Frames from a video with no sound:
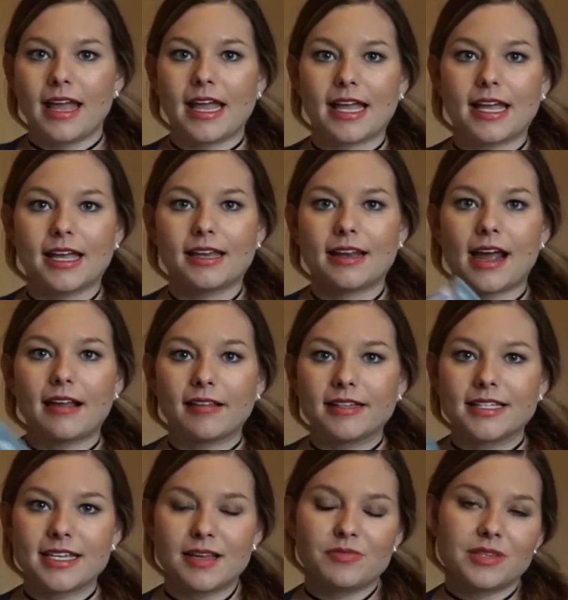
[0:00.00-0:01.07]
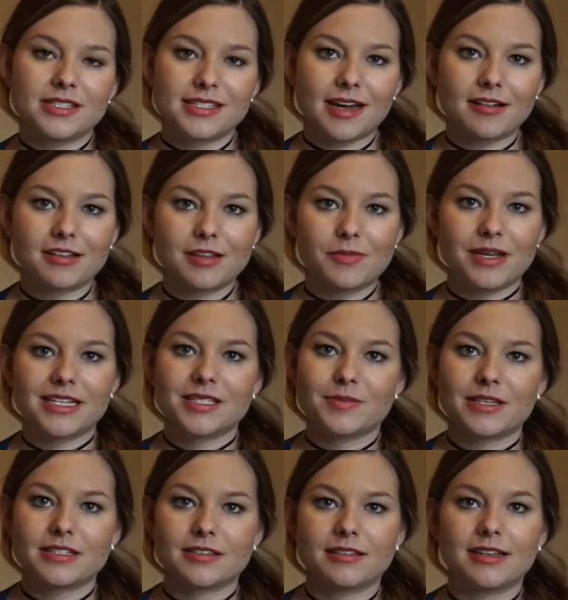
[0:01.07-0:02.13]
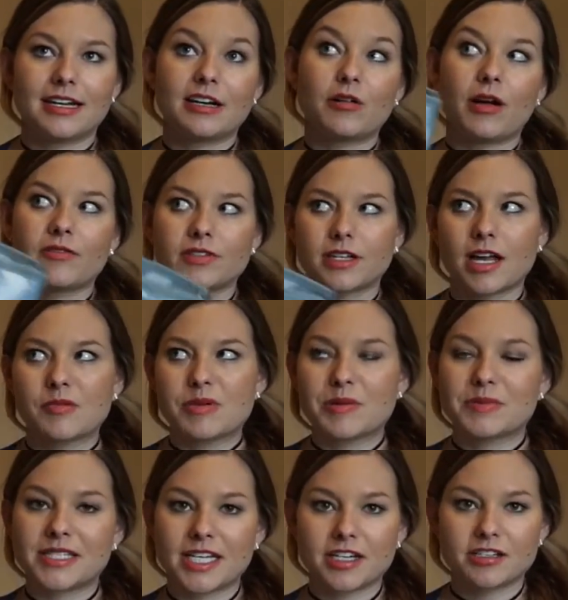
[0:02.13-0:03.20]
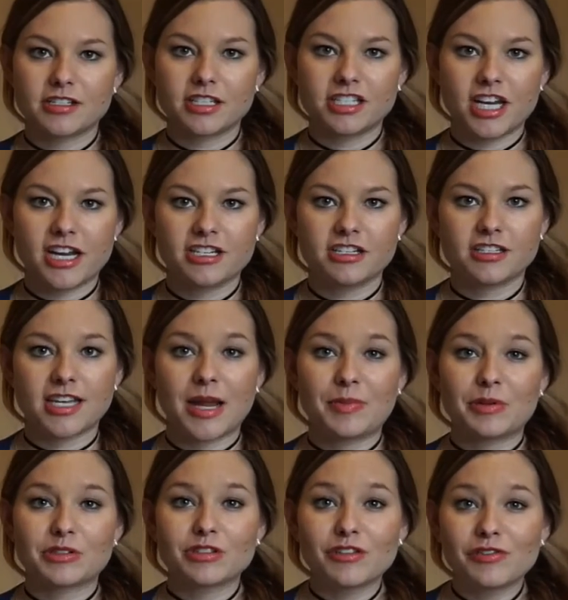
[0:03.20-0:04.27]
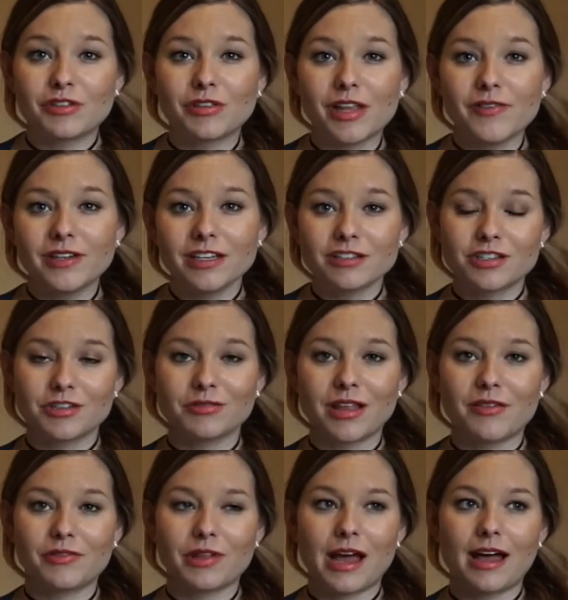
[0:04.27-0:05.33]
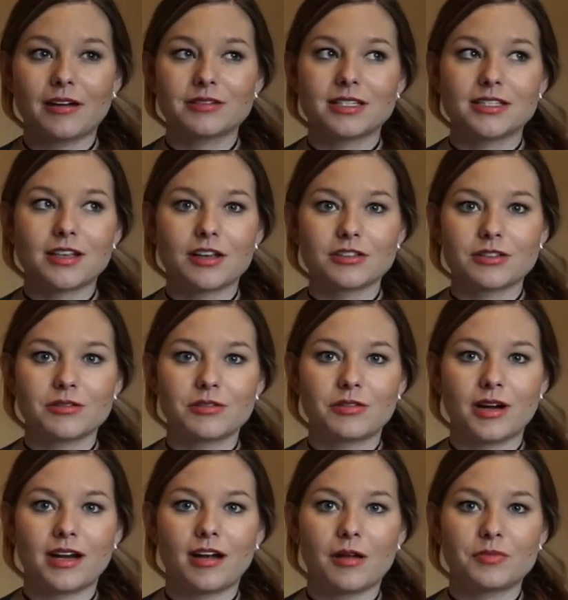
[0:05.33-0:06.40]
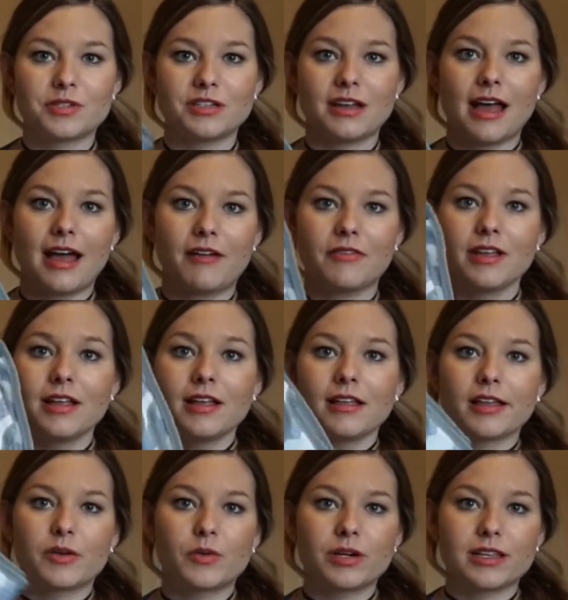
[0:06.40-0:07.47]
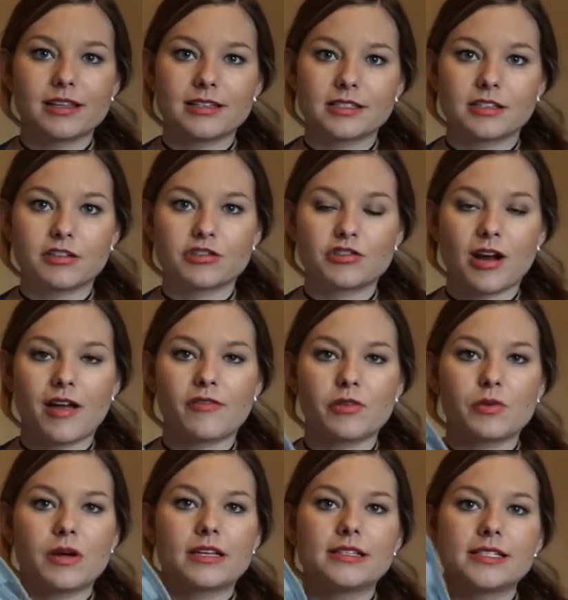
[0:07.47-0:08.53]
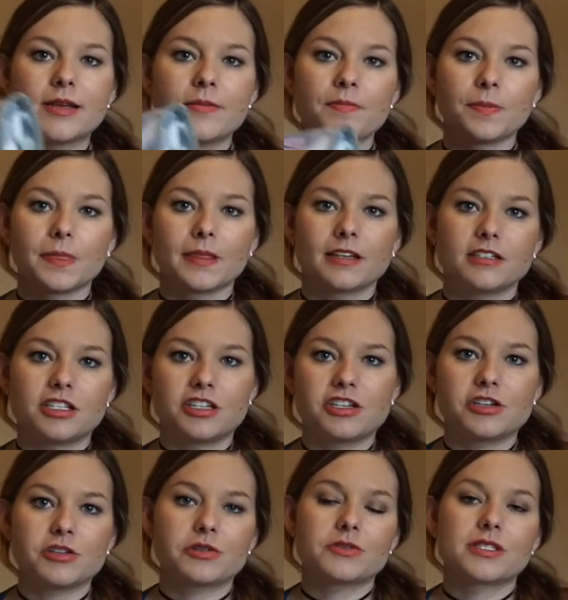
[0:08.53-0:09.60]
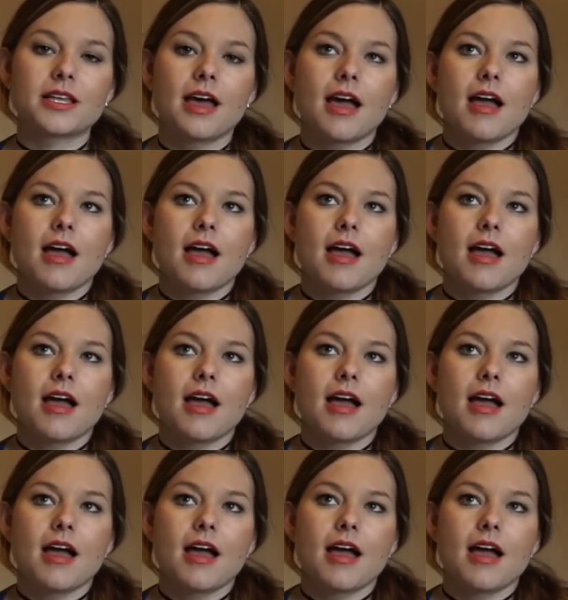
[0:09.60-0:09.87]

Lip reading: and I like to keep this down in the basement so then I don't have to come upstairs to change his diaper. So if you live in a two-level house, it's also a great option to have like one of these little travel ones to use.